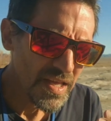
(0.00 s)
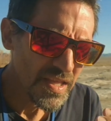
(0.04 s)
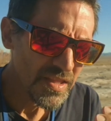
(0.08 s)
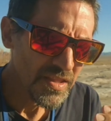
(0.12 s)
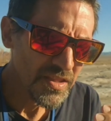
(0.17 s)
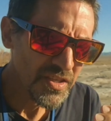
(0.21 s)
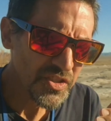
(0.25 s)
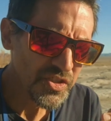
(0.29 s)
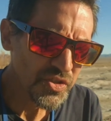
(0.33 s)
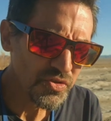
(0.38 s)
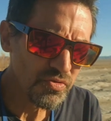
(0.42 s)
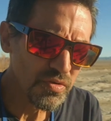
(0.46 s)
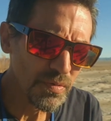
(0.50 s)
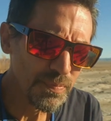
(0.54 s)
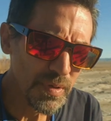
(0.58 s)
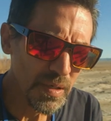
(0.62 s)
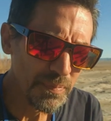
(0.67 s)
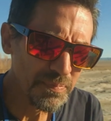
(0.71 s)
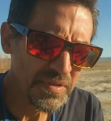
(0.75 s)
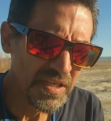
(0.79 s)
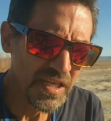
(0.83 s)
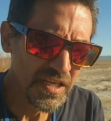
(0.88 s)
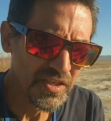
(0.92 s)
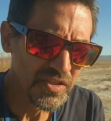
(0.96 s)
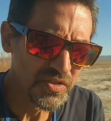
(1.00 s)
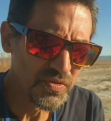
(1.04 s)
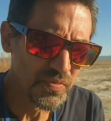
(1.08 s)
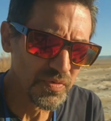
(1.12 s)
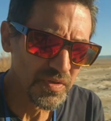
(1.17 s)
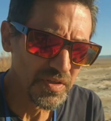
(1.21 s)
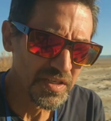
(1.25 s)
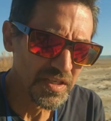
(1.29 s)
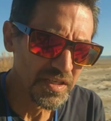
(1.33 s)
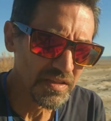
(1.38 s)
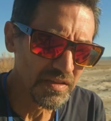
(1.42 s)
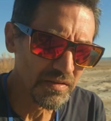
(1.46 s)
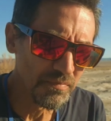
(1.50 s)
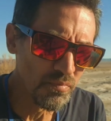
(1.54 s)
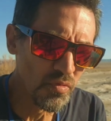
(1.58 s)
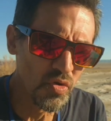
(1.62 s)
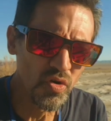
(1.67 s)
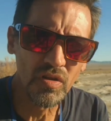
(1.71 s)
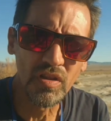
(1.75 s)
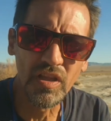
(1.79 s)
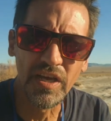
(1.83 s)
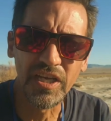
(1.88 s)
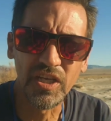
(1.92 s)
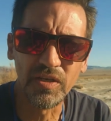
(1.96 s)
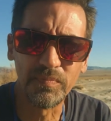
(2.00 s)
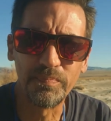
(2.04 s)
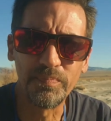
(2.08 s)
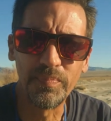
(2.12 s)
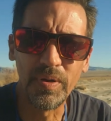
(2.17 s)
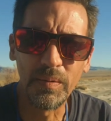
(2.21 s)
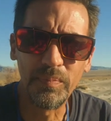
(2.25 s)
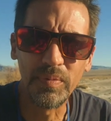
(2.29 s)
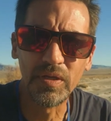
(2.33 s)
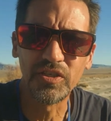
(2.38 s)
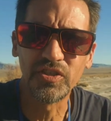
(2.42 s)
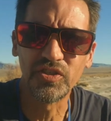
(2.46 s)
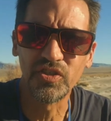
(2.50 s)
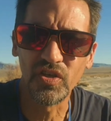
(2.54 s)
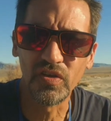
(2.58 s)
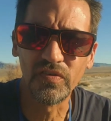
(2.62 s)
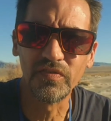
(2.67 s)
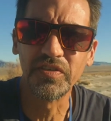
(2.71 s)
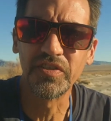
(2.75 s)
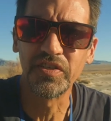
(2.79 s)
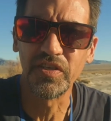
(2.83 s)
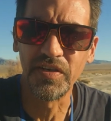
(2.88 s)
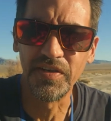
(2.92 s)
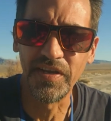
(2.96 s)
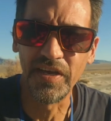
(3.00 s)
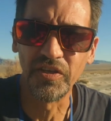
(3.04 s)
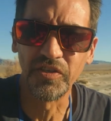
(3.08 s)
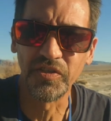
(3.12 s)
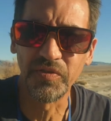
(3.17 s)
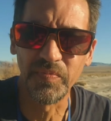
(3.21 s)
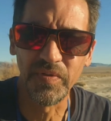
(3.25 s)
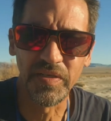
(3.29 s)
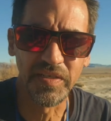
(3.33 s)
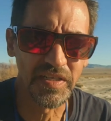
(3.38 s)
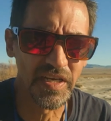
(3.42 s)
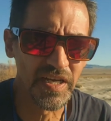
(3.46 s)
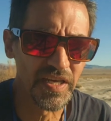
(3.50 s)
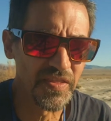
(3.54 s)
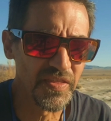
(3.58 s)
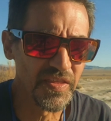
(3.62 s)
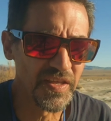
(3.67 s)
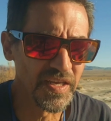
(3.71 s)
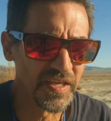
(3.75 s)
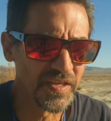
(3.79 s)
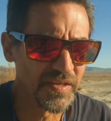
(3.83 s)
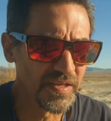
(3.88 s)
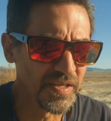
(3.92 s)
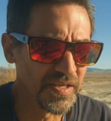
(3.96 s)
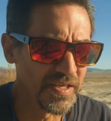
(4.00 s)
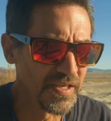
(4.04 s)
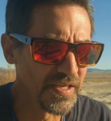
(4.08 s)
This trip update is really more like a public service announcement, I think.